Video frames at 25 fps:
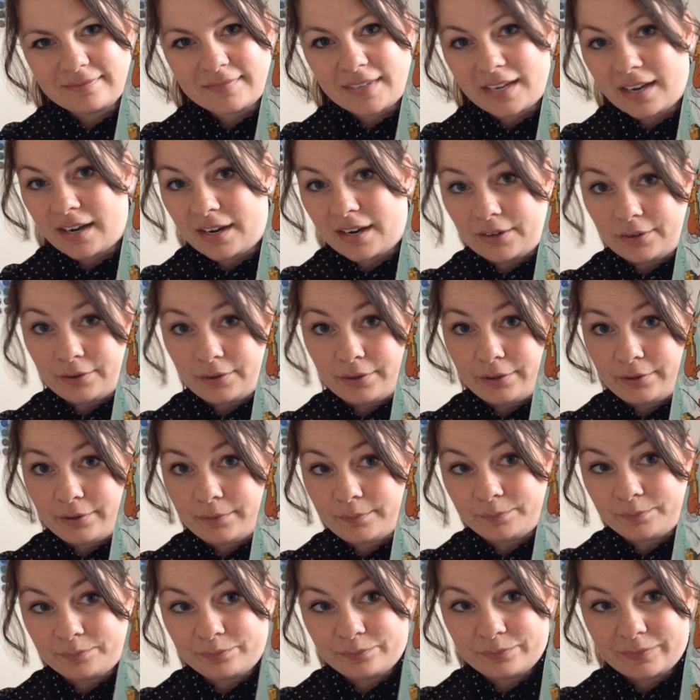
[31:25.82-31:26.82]
I don't
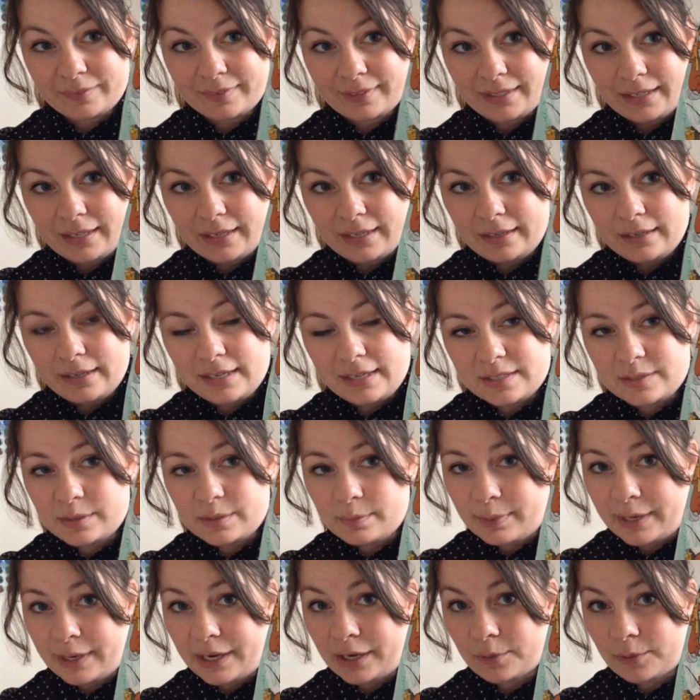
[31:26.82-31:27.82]
know. He's a
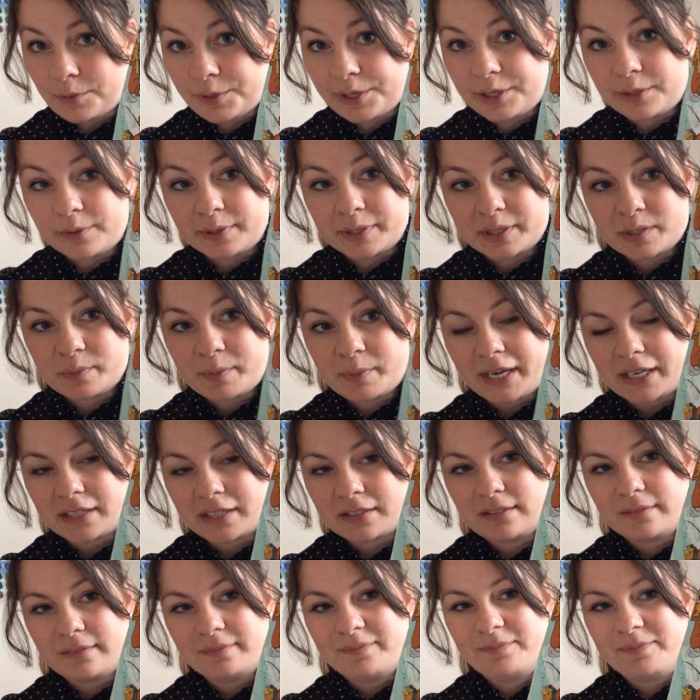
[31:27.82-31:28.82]
bear, what do you
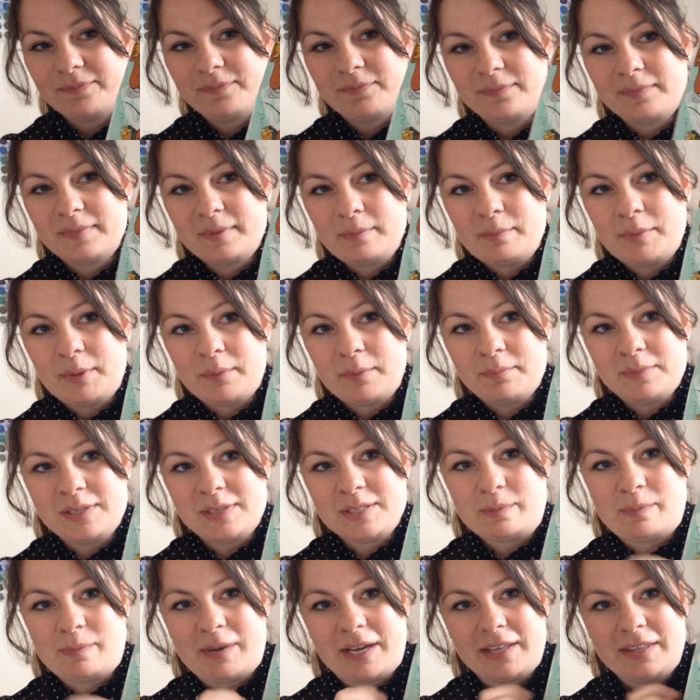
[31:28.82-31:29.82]
expect? But
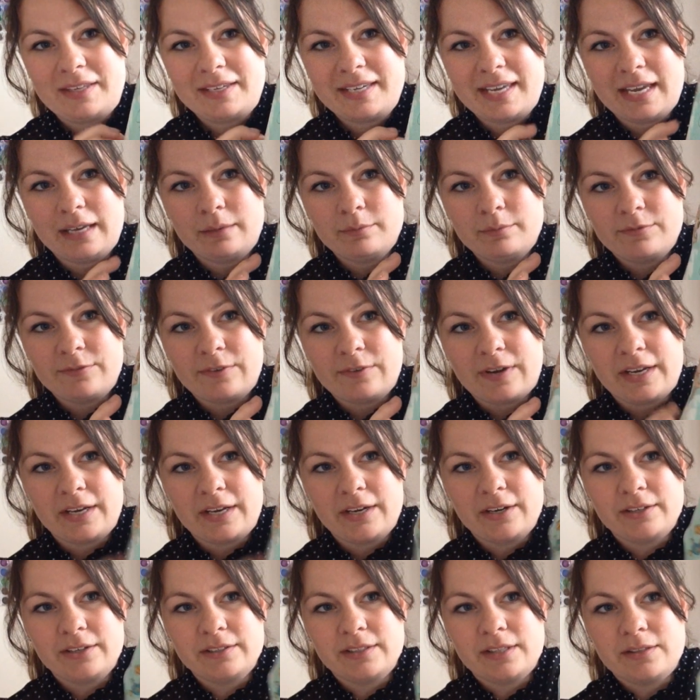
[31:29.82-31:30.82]
he's by the
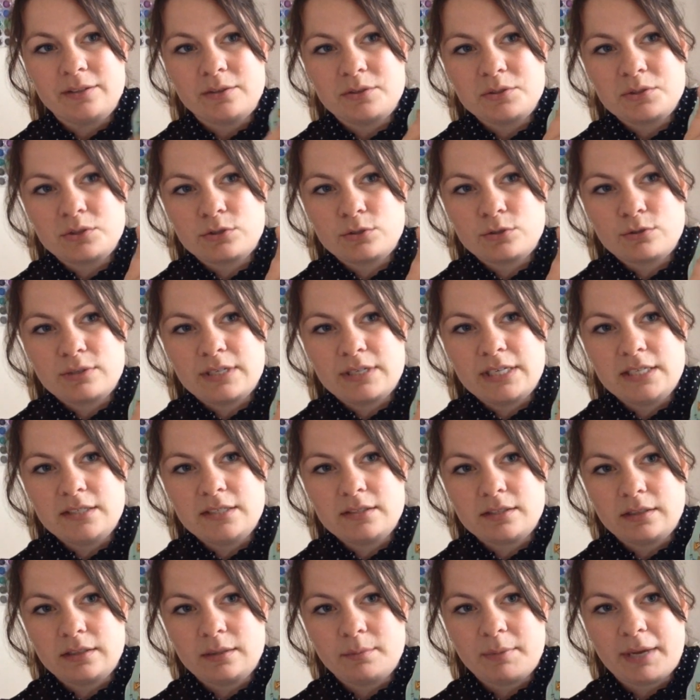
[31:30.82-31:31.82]
campfire, and then there's trees
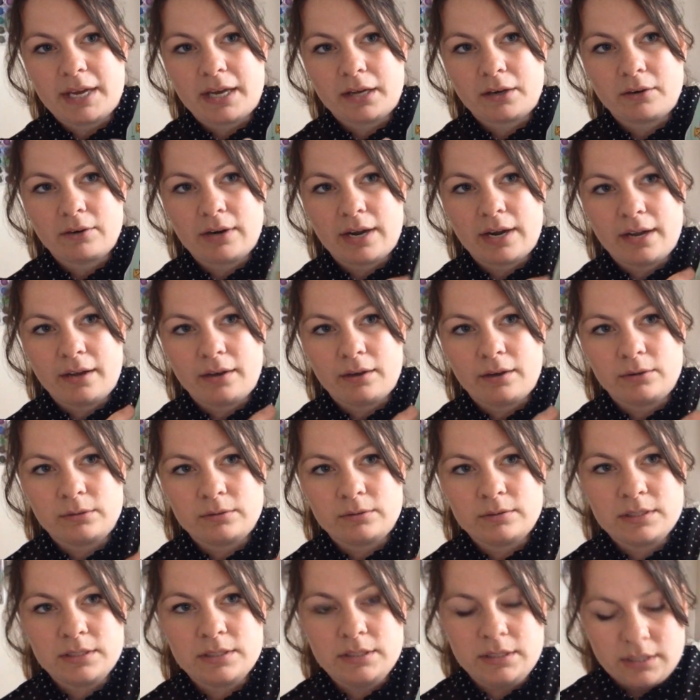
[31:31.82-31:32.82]
in the
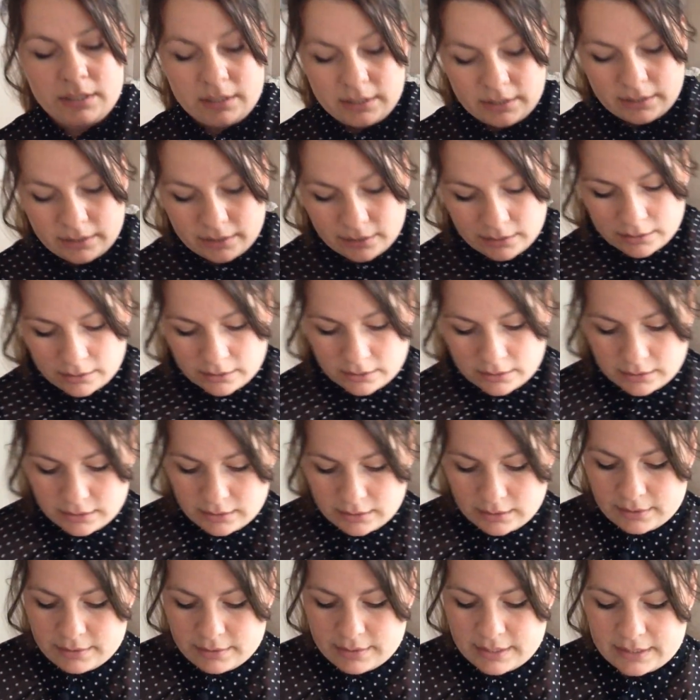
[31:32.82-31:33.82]
background.
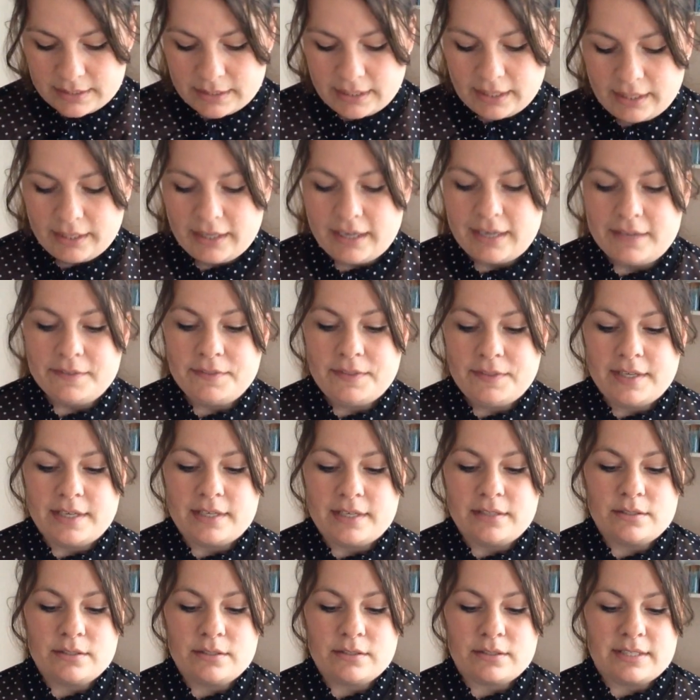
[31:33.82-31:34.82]
And then I got
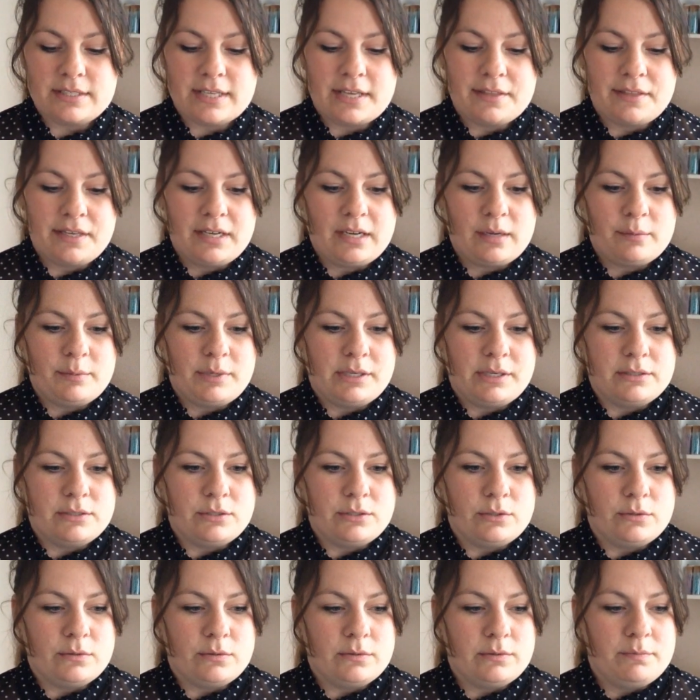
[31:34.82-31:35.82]
this, because I think I'm going
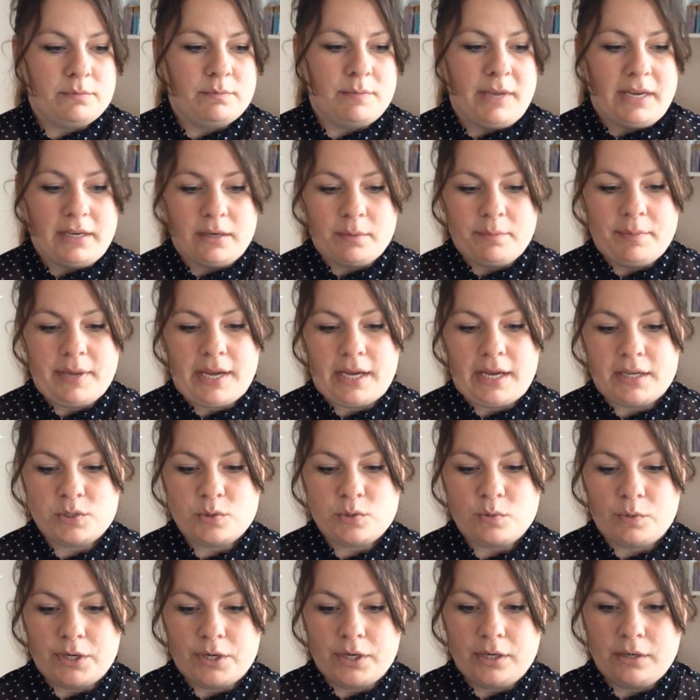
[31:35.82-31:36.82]
to make a
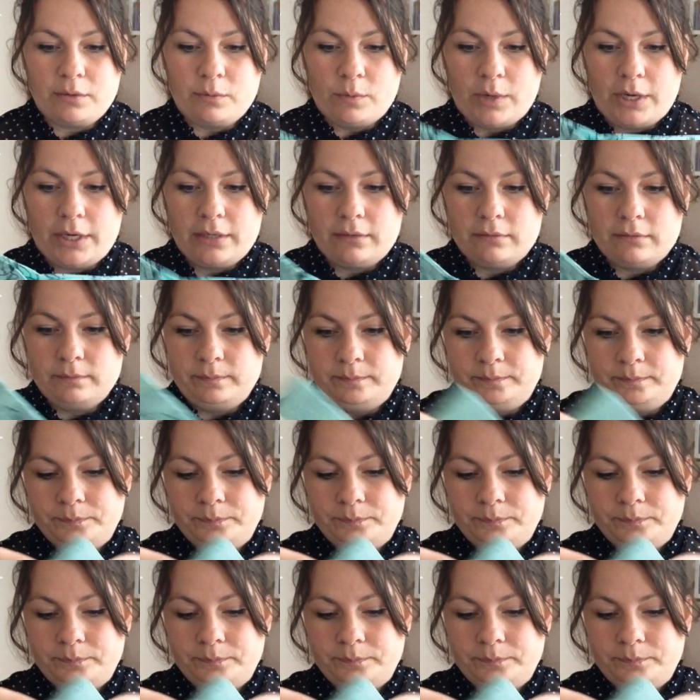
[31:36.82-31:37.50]
patchwork one.